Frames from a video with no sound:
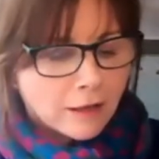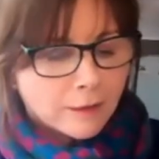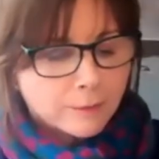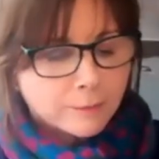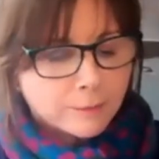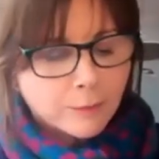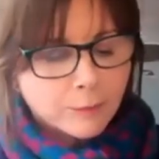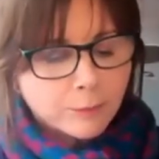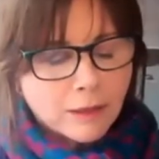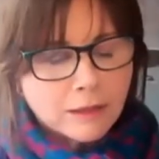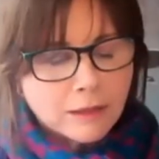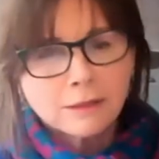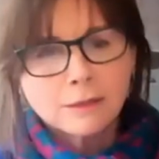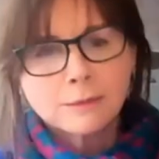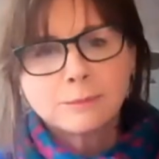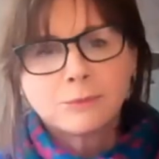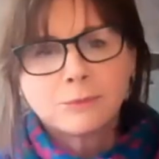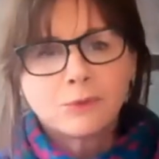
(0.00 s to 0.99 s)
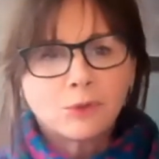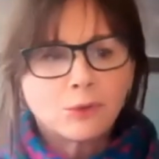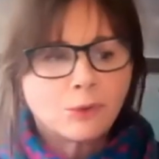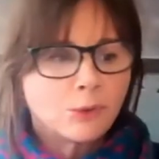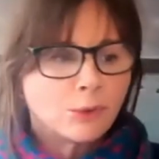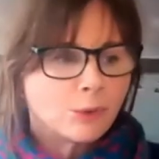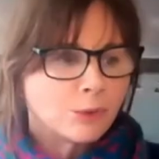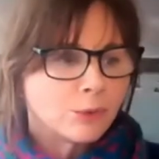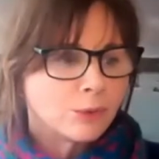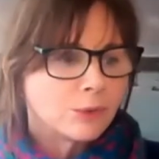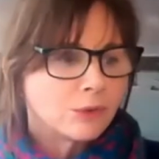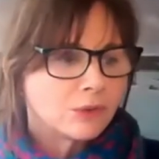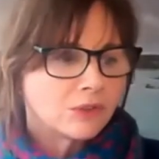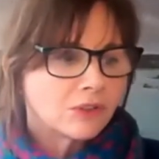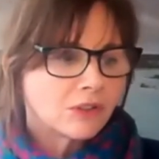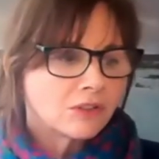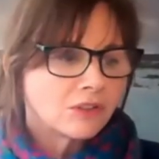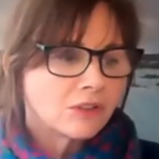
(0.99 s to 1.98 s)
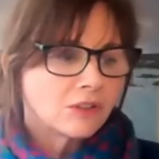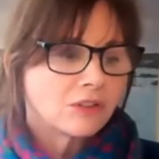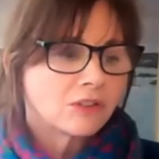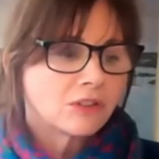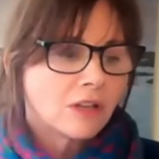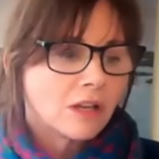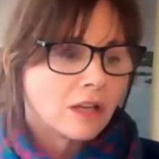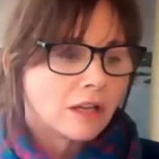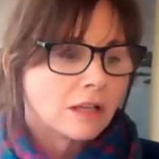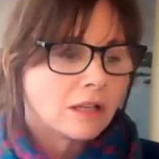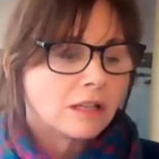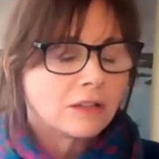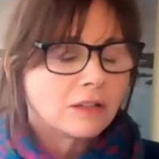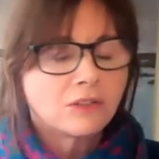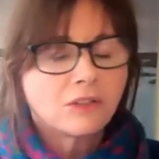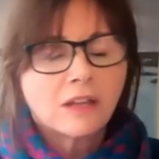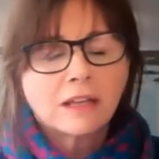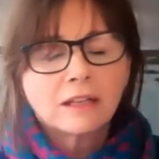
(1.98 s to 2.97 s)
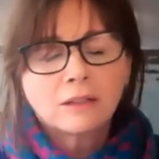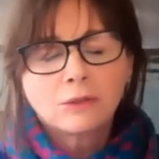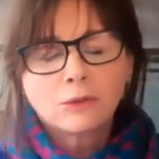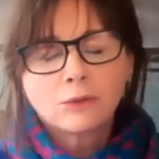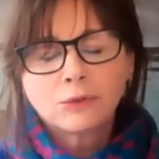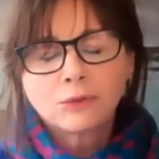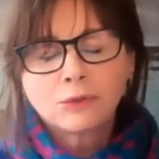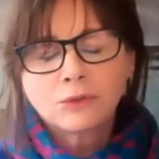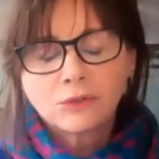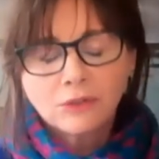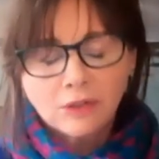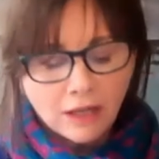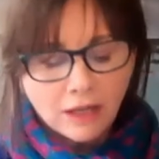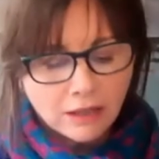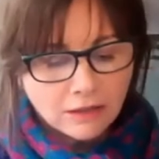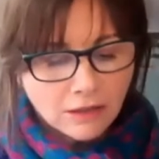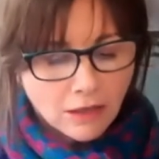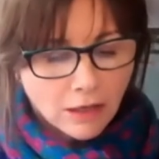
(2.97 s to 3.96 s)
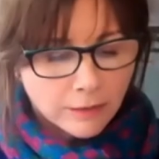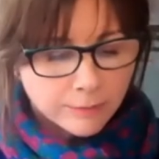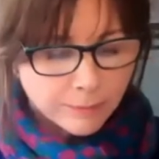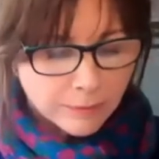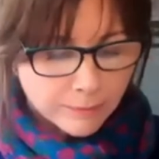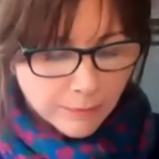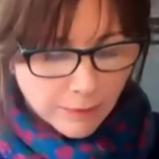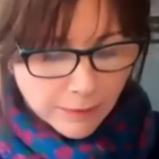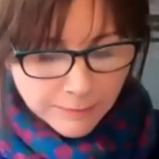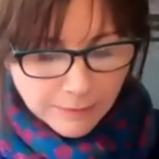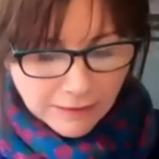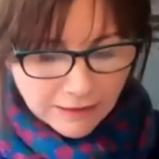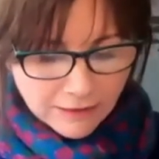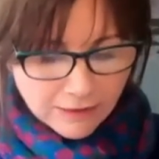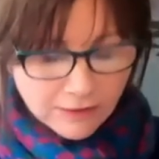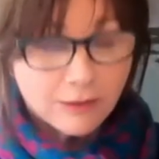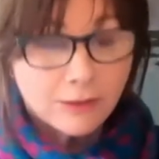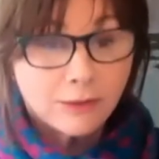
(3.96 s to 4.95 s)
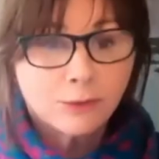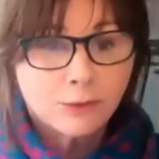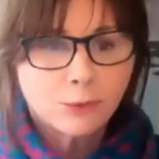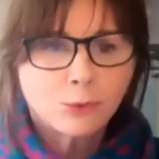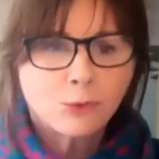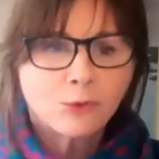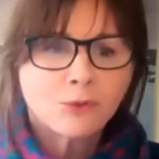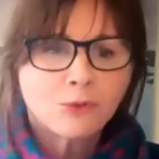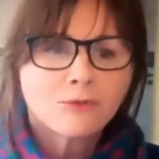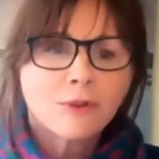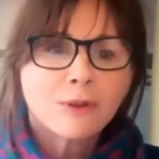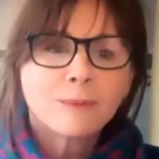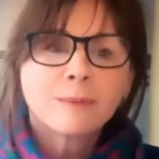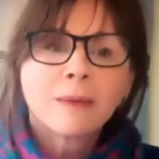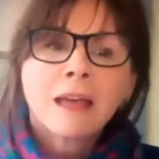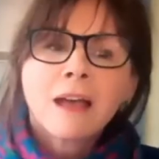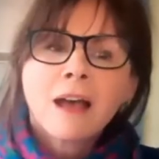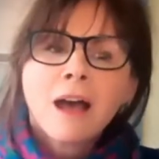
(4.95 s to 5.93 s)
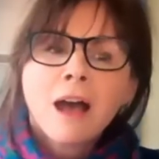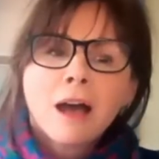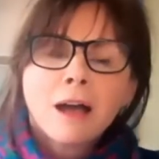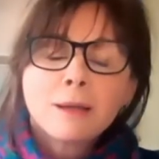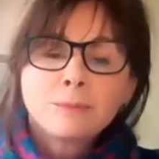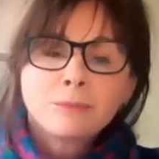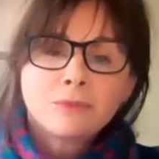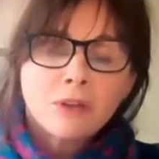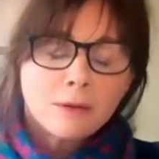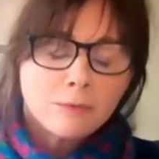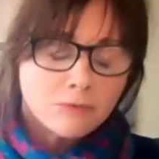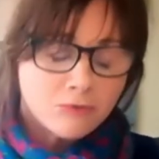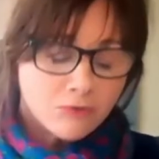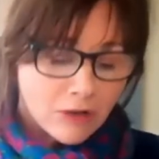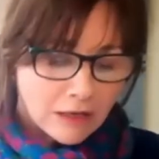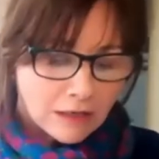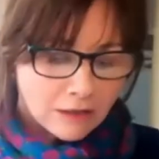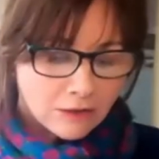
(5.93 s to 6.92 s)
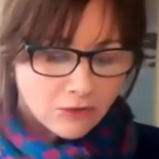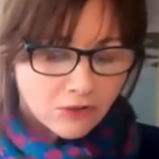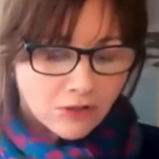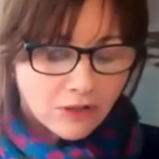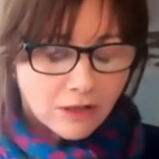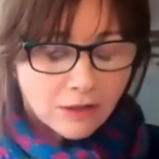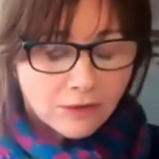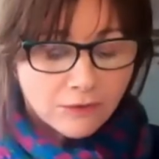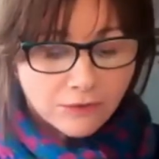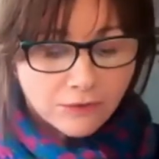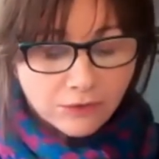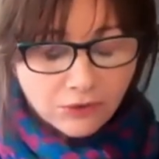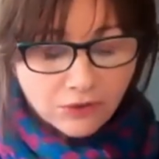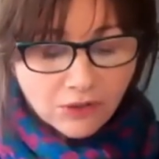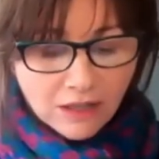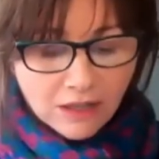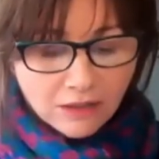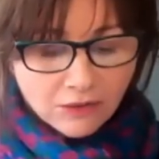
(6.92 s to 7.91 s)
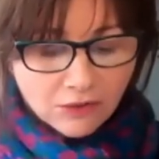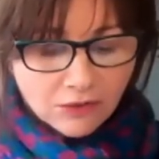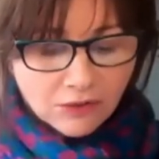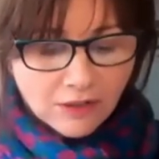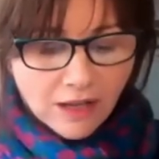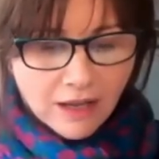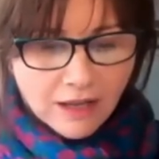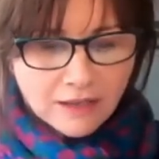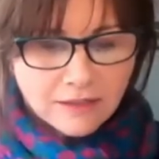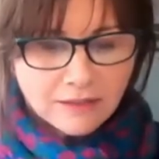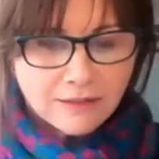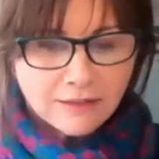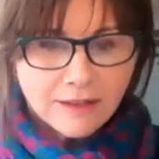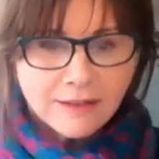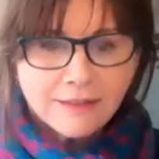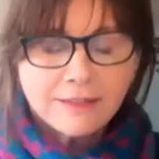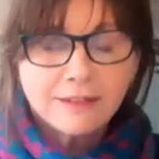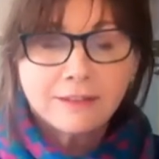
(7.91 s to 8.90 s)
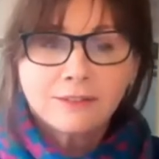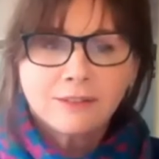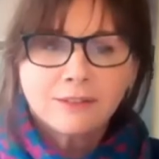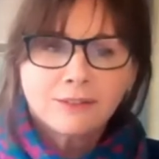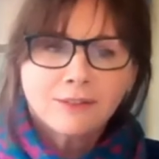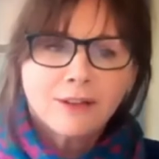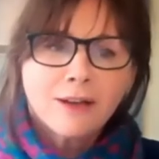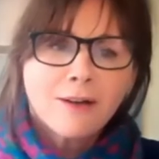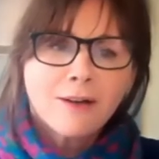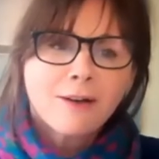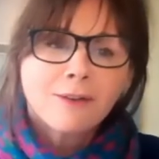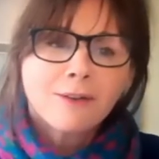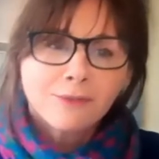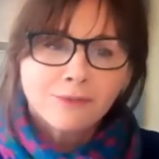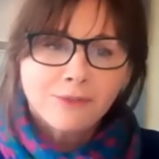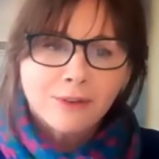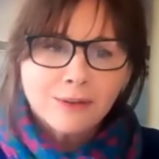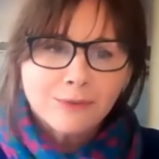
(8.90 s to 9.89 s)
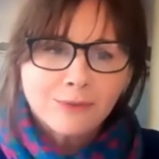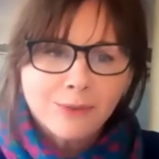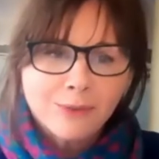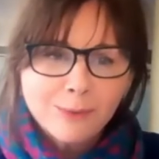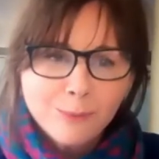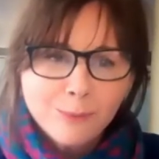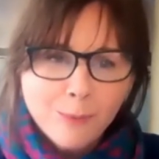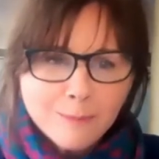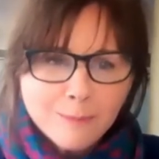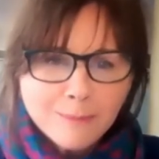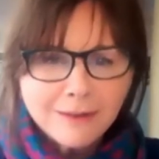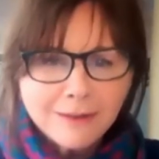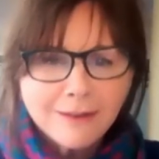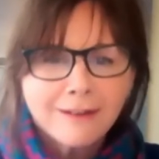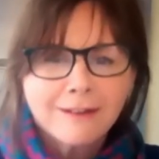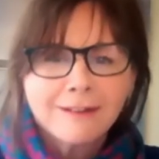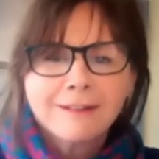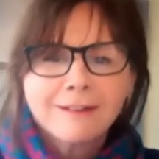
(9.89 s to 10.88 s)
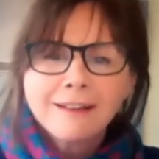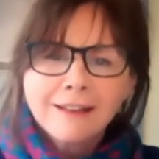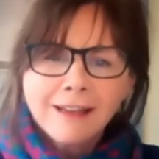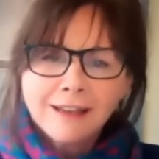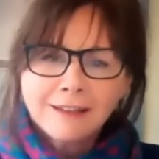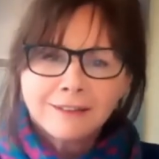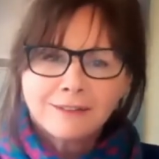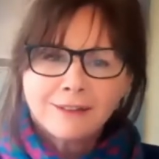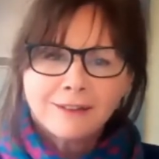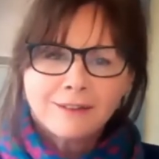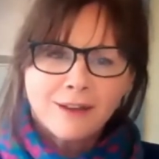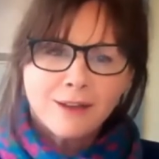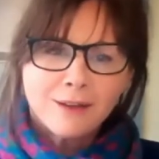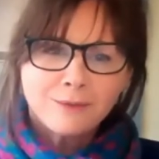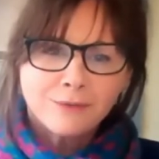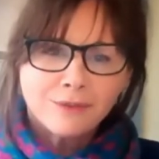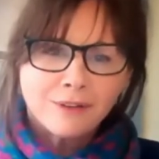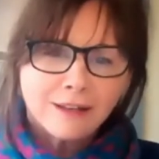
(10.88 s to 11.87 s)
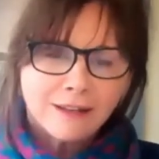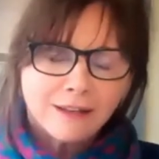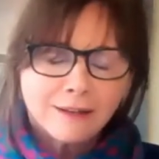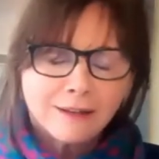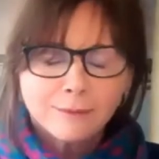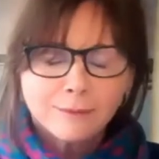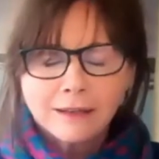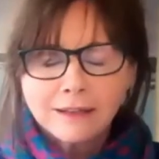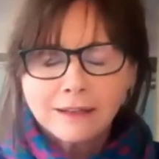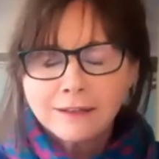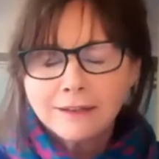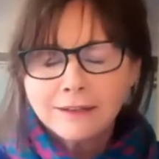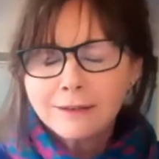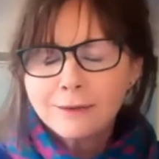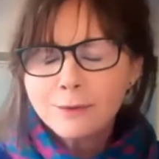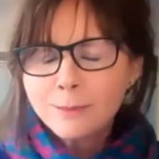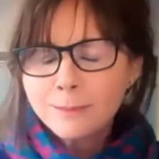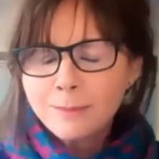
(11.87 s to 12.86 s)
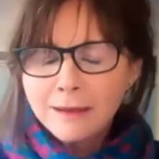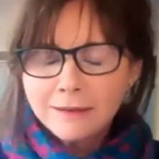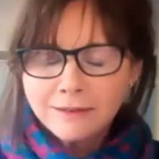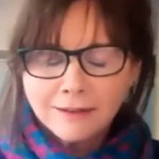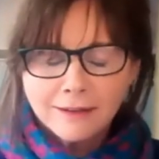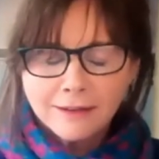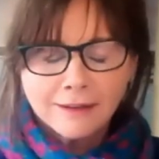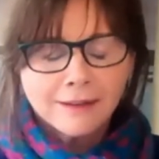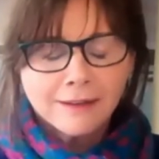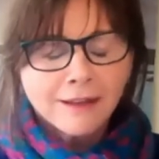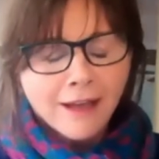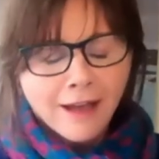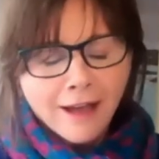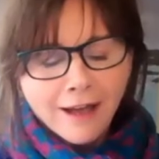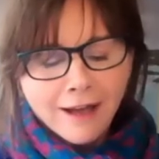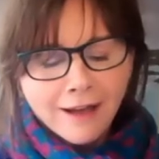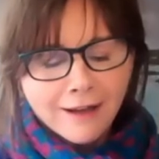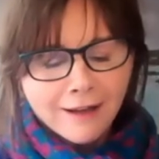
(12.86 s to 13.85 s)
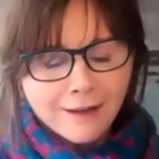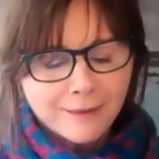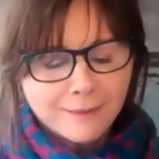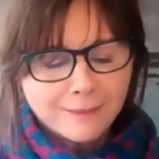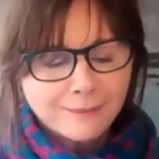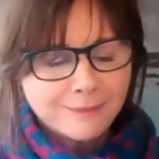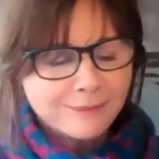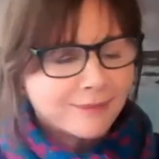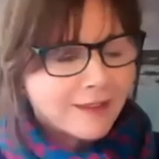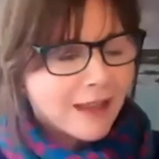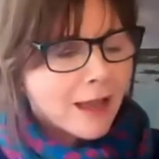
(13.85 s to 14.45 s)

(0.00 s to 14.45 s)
Um, welcome to Sussex Ehlers-Danlos and Hypermobility Disorders Group. I'm Jane Green, Chair of SEDS, and this is our fifth webinar. So hopefully we're getting a lot better. Um,